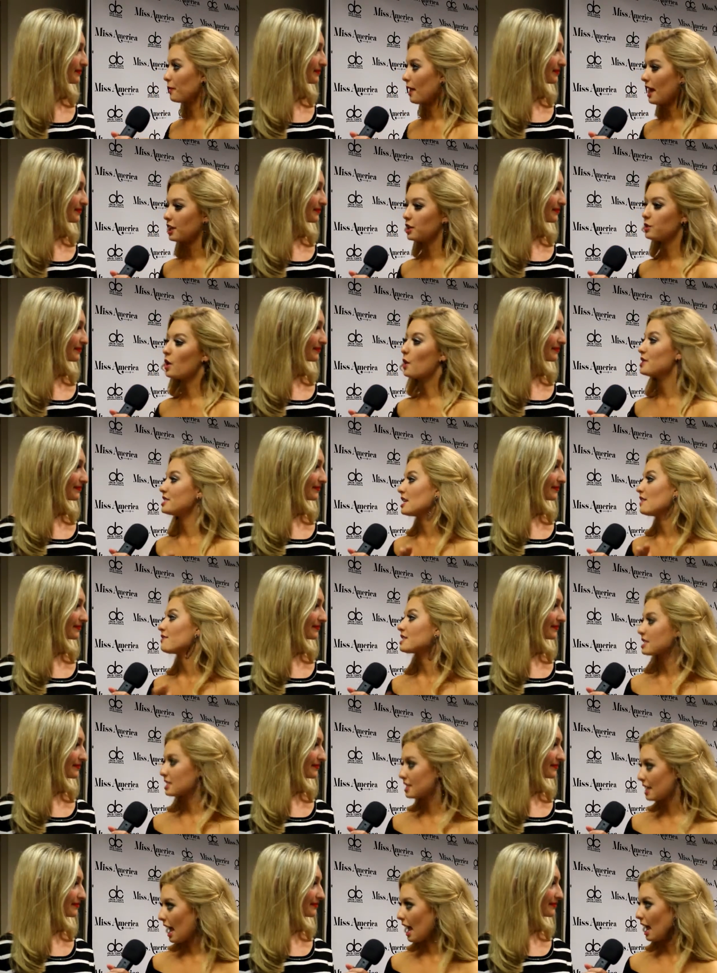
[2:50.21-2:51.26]
Speaker 1: bag, you always have
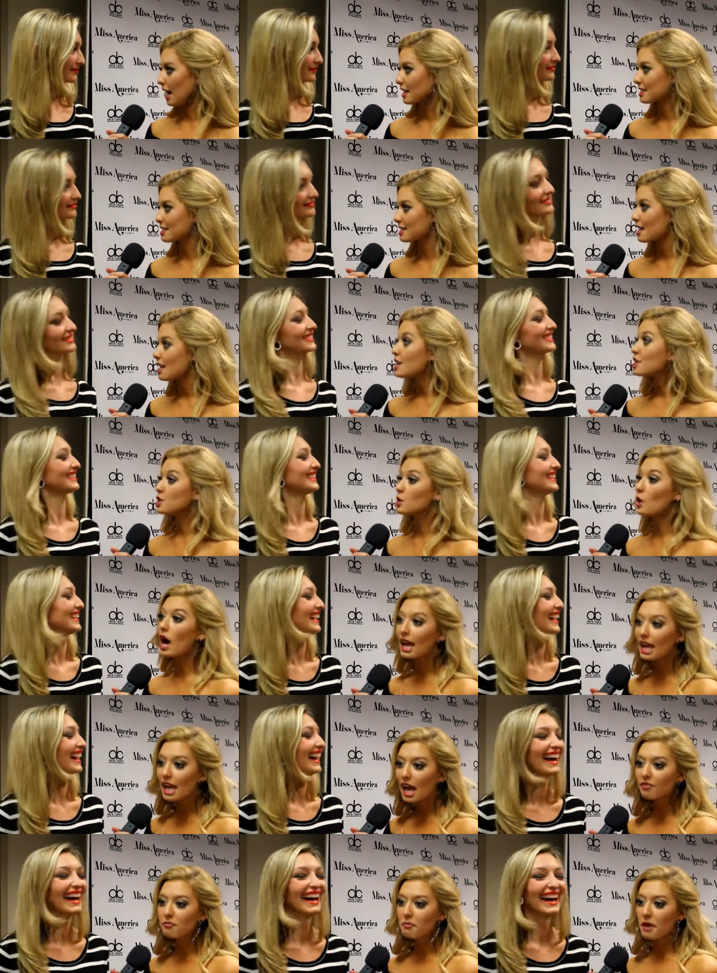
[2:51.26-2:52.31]
snacks. So I
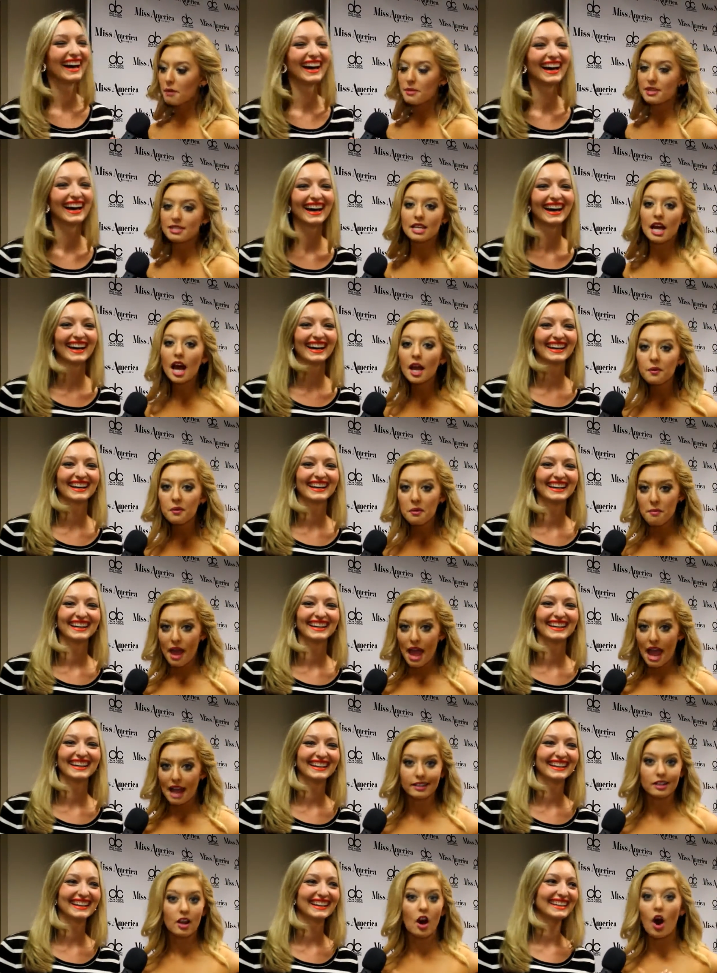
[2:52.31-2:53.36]
have my Miss Iowa
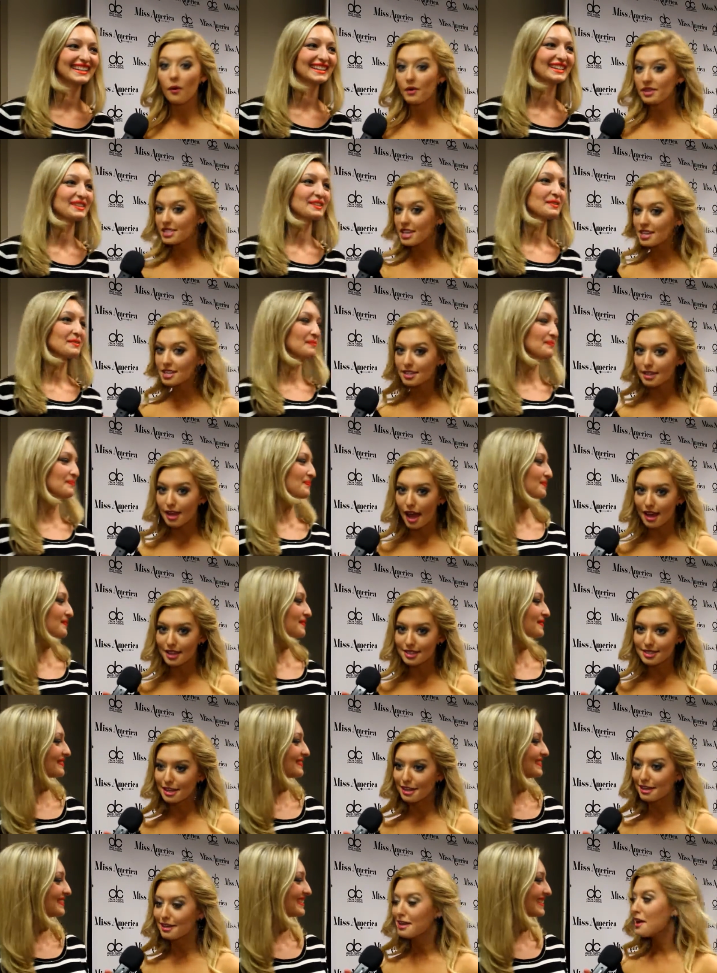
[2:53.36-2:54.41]
bag that always has snacks
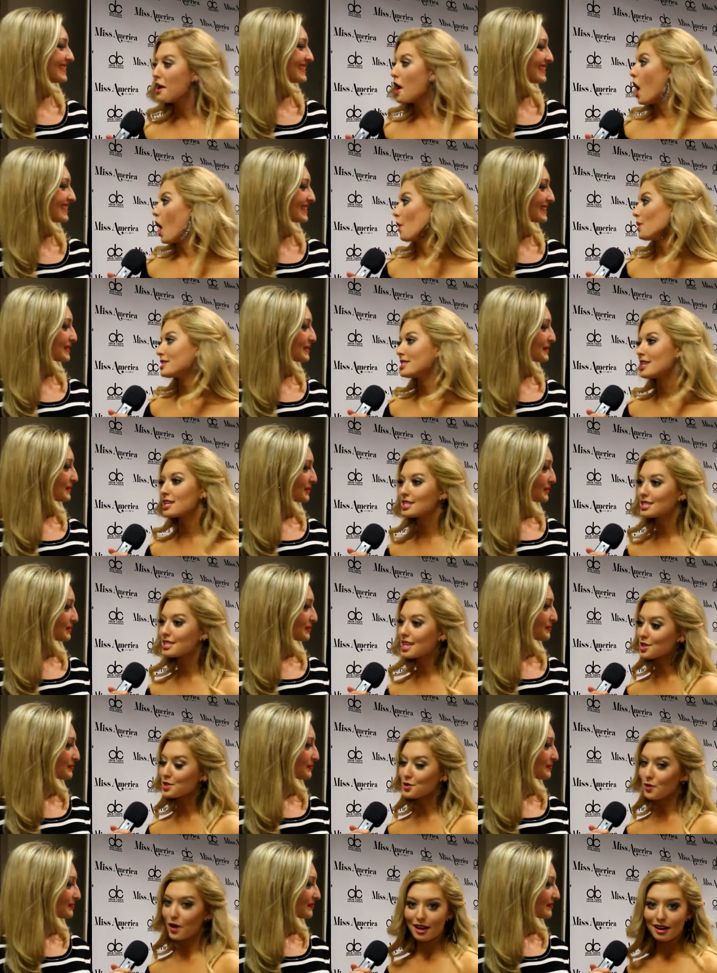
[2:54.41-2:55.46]
in it, always has
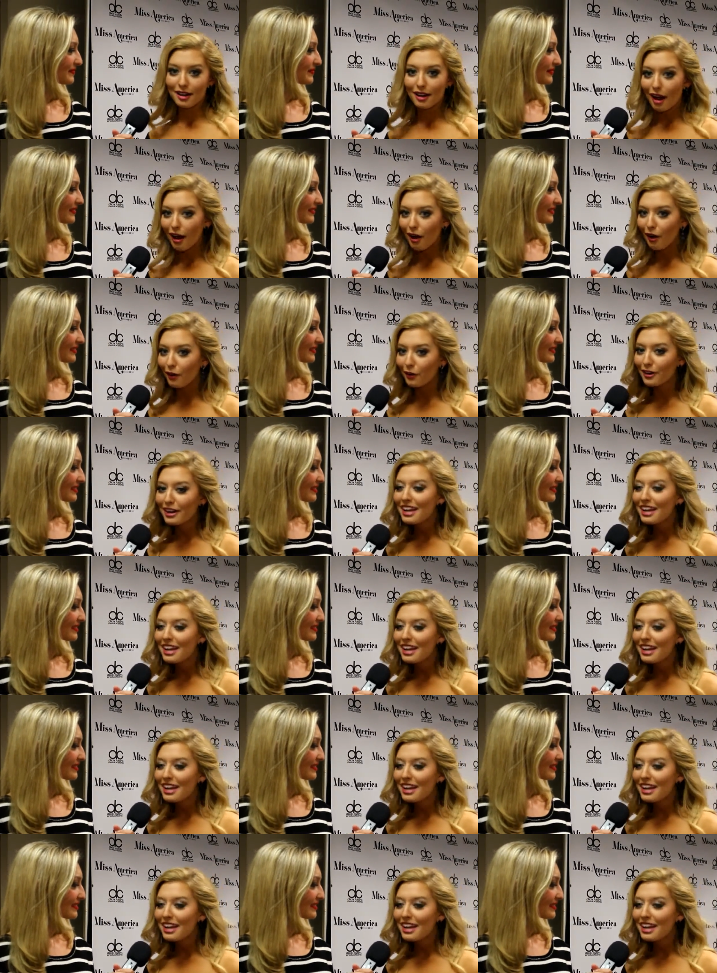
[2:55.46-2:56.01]
things ready to go.